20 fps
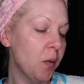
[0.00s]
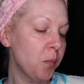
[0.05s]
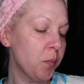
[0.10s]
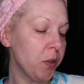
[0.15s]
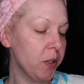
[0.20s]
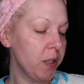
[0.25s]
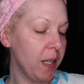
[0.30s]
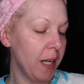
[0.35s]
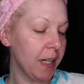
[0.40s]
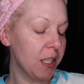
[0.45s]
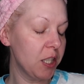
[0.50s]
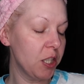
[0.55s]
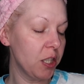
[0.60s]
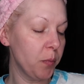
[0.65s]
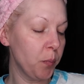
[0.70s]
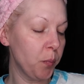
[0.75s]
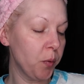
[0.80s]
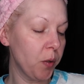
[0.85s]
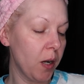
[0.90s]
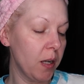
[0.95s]

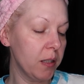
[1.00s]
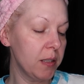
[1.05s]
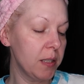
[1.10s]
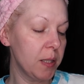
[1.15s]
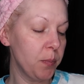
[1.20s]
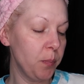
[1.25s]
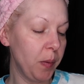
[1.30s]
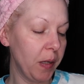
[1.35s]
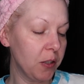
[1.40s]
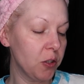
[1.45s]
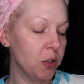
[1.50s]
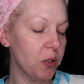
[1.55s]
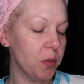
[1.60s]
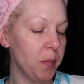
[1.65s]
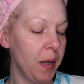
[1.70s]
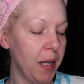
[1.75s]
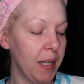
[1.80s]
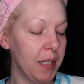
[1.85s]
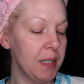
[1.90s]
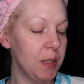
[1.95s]
Protection Broad
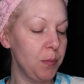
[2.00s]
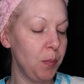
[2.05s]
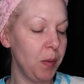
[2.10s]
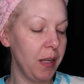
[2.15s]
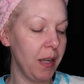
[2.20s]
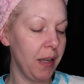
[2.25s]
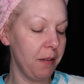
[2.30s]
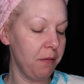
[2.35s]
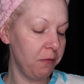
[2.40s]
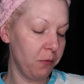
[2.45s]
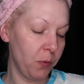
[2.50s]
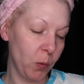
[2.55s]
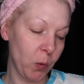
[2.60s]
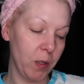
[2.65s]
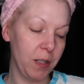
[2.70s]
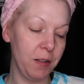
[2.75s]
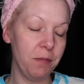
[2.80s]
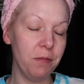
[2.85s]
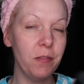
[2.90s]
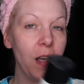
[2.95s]
Spectrum SPF
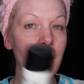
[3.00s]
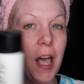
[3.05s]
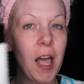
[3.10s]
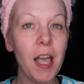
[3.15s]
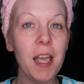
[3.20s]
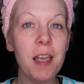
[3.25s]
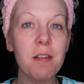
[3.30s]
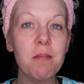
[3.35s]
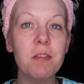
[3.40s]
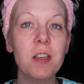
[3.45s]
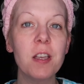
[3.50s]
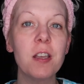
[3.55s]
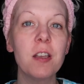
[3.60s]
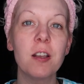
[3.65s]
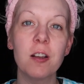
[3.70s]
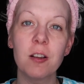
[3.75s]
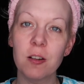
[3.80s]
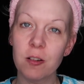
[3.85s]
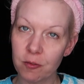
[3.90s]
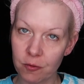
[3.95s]
45
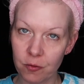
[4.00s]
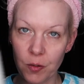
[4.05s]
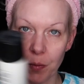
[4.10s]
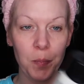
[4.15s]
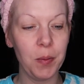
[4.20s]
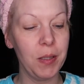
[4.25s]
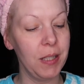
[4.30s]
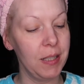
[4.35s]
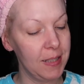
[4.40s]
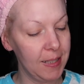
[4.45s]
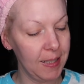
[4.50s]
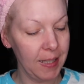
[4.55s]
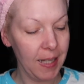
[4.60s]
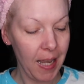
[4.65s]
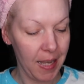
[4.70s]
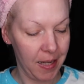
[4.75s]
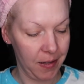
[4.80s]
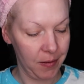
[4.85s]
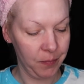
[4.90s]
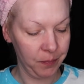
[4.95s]
from
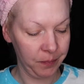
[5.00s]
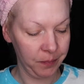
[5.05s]
PCA.